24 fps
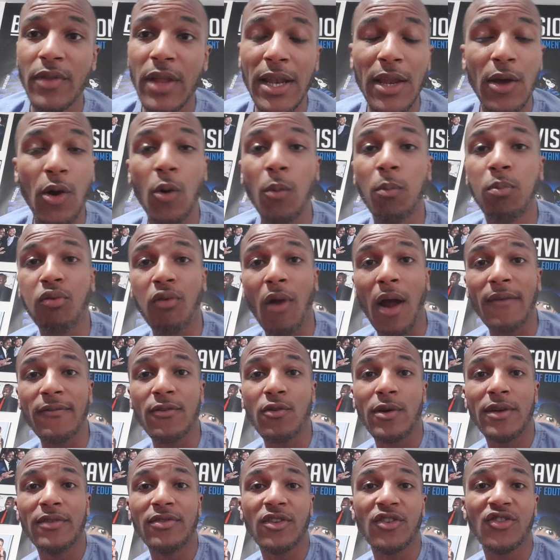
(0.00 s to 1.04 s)
the little
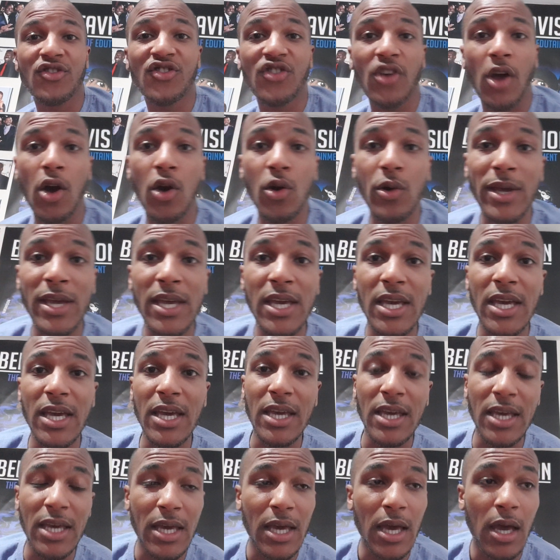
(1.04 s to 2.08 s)
brother in the show,
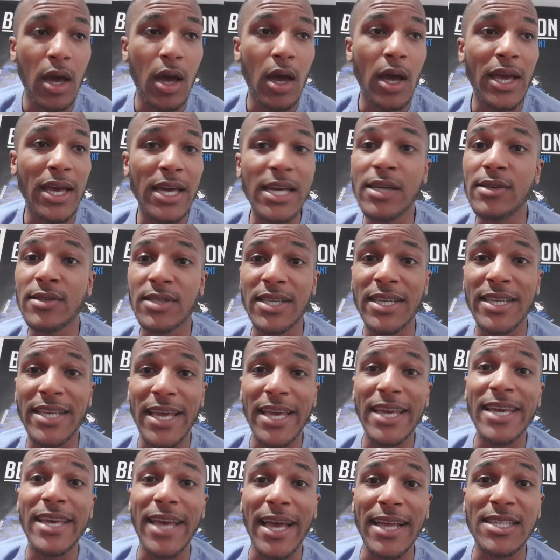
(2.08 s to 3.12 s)
he
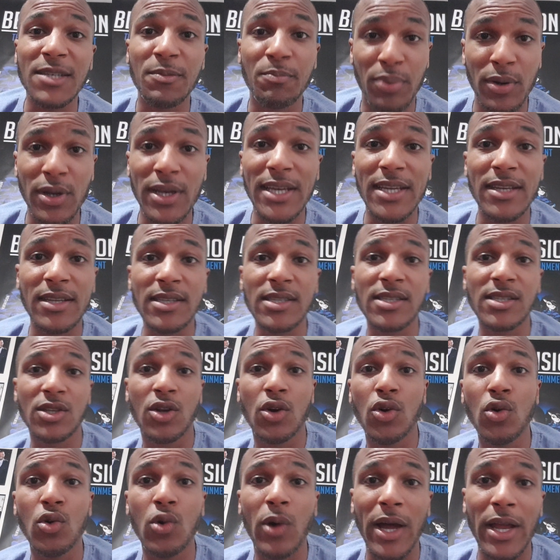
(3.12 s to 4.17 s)
gets bullied at school,